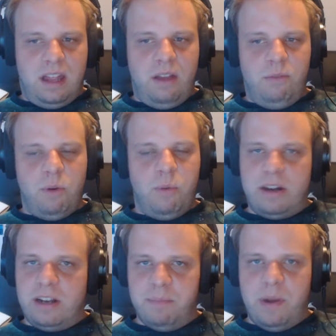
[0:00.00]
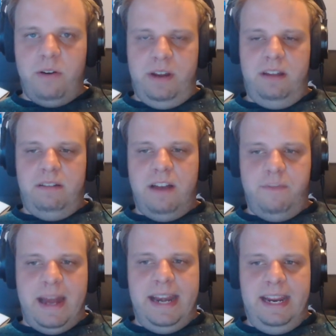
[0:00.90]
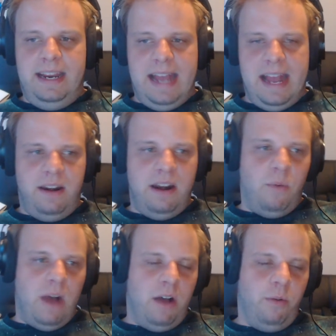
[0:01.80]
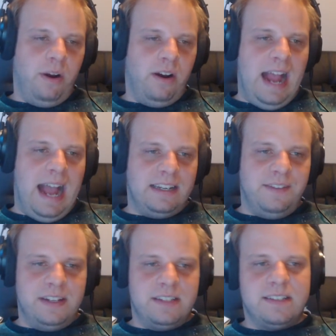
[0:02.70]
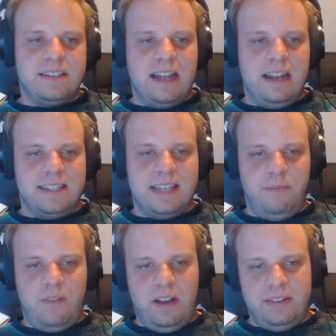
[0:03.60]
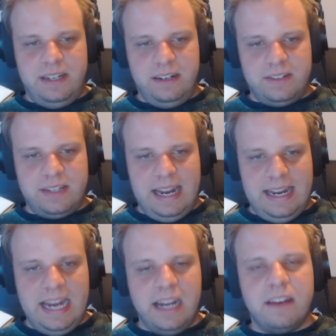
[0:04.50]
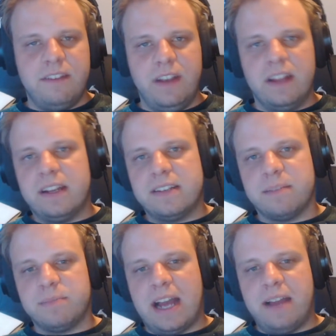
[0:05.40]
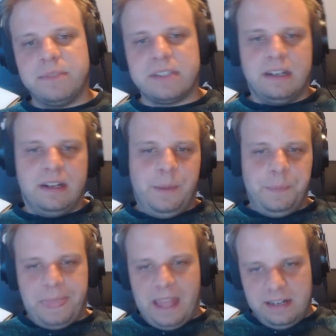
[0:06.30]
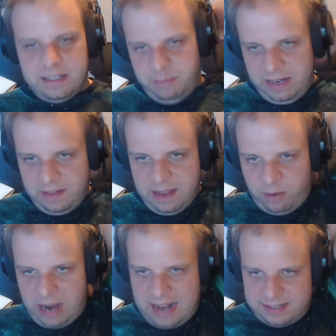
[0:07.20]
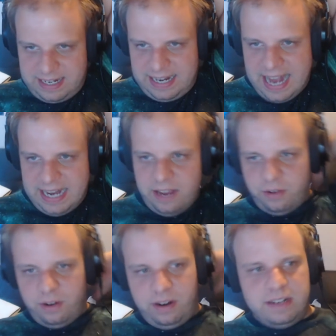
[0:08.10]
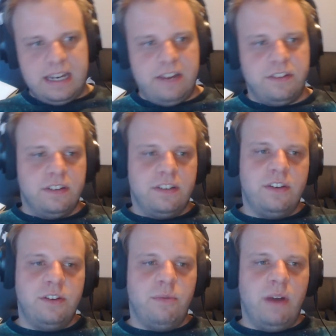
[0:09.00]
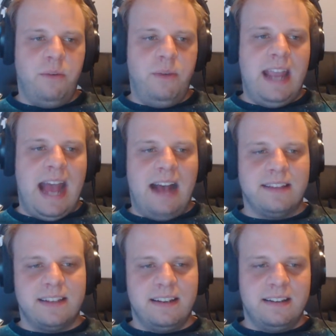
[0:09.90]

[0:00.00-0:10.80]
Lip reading: We're one component of many, and while we're activists and some volunteers get heated feelings sometimes, it doesn't mean that we're asking any other organization to do what we ask,